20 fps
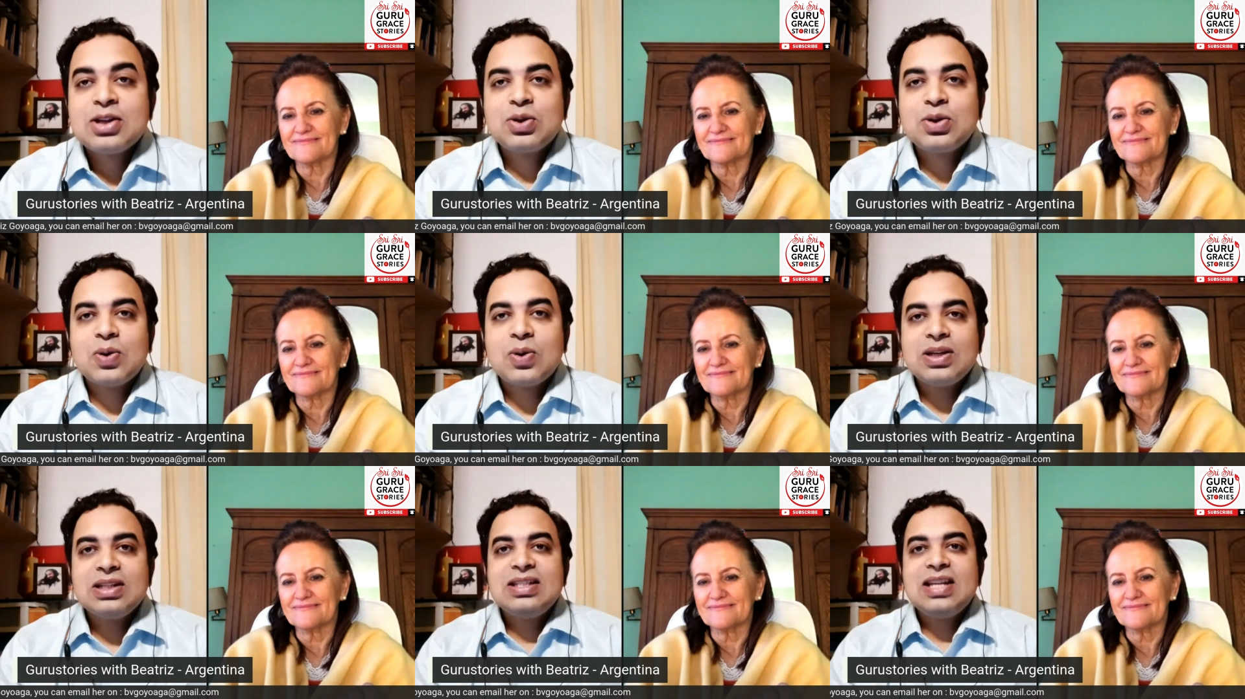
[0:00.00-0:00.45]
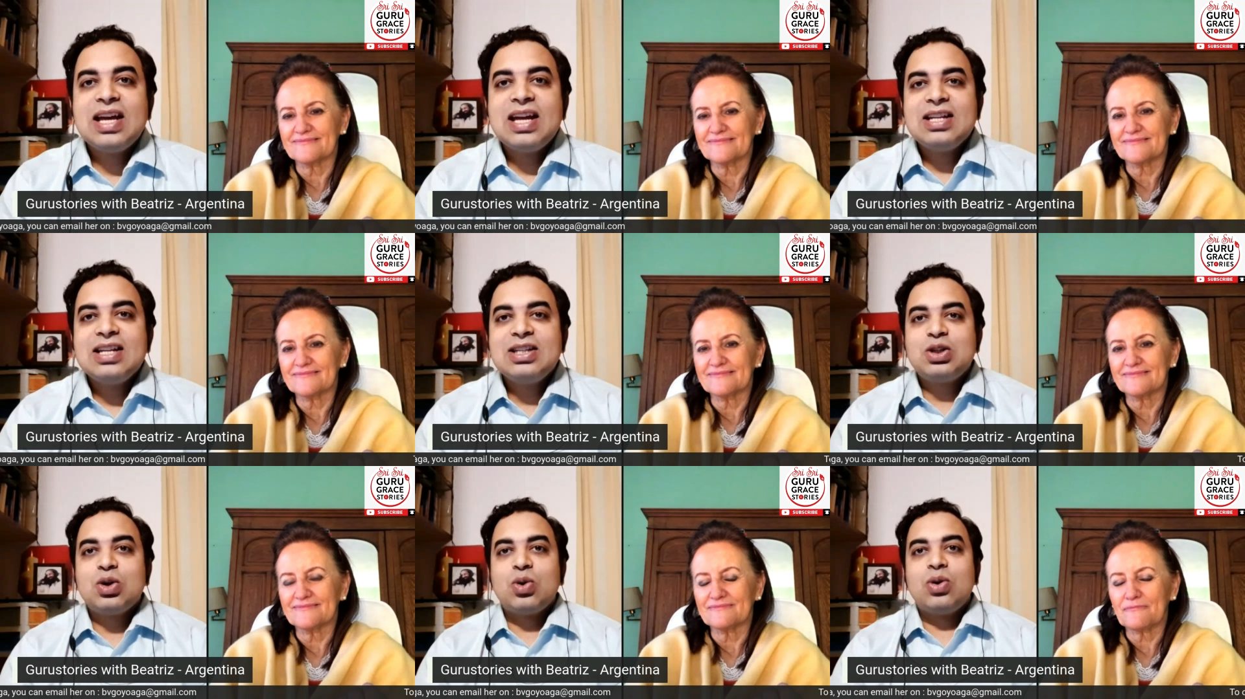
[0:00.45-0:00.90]
Speaker 1: So, is there
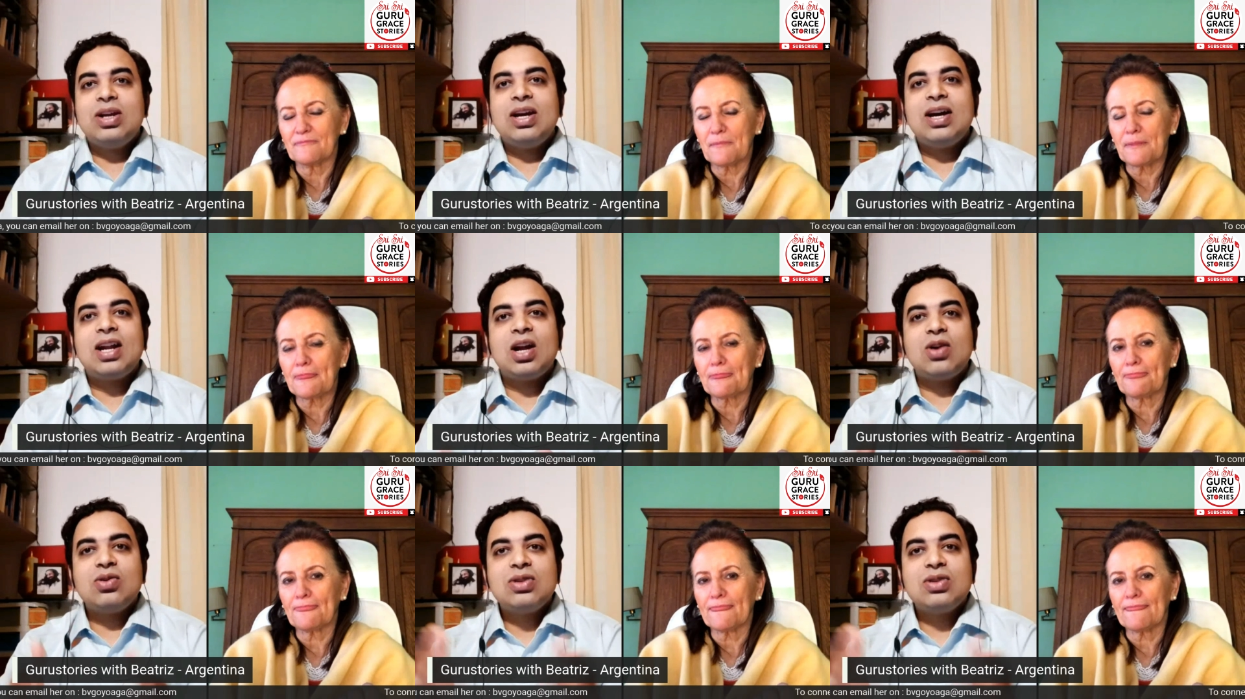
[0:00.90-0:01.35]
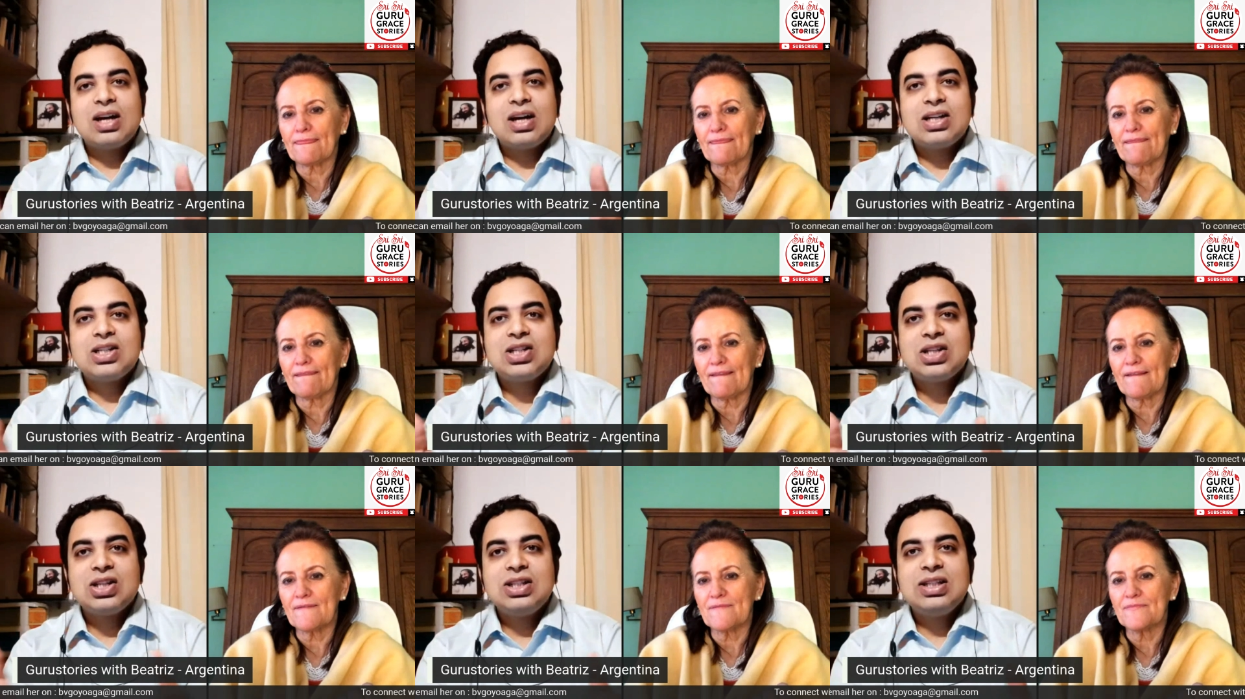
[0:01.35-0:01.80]
a story around the
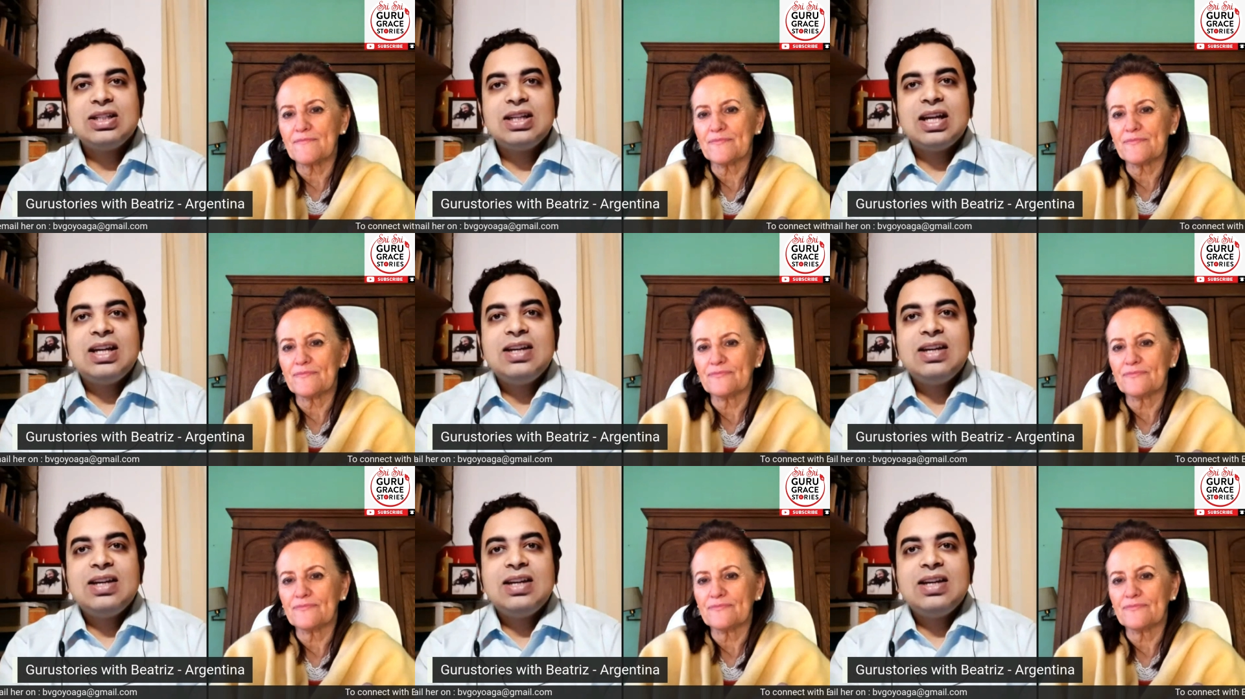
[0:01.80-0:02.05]
Argentina